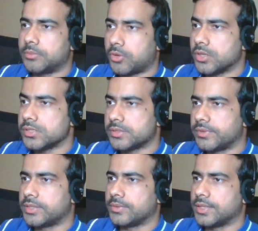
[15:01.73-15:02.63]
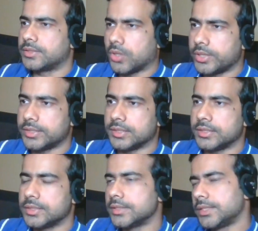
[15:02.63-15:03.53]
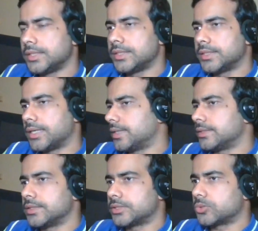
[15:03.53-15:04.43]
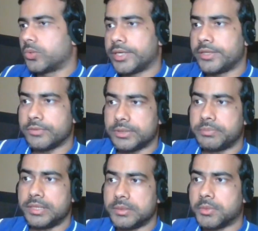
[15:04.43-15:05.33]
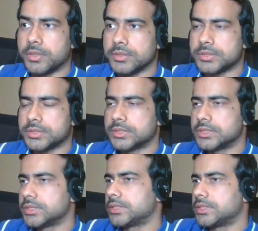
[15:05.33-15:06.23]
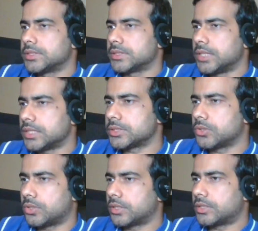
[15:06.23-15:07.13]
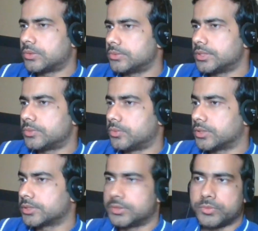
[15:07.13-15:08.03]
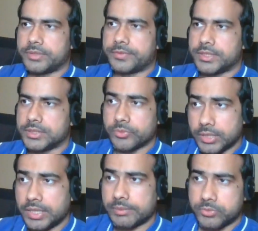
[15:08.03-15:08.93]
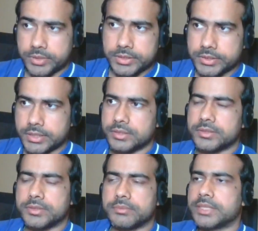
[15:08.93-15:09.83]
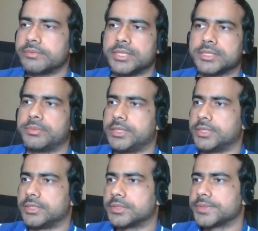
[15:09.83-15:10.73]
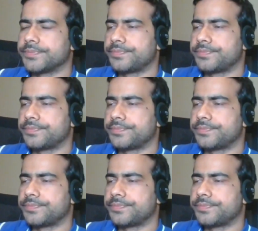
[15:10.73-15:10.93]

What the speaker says: the models very well theoretically, and they just go ahead with building models. That's not how it works in quant finance. You really have to understand the mathematics behind it.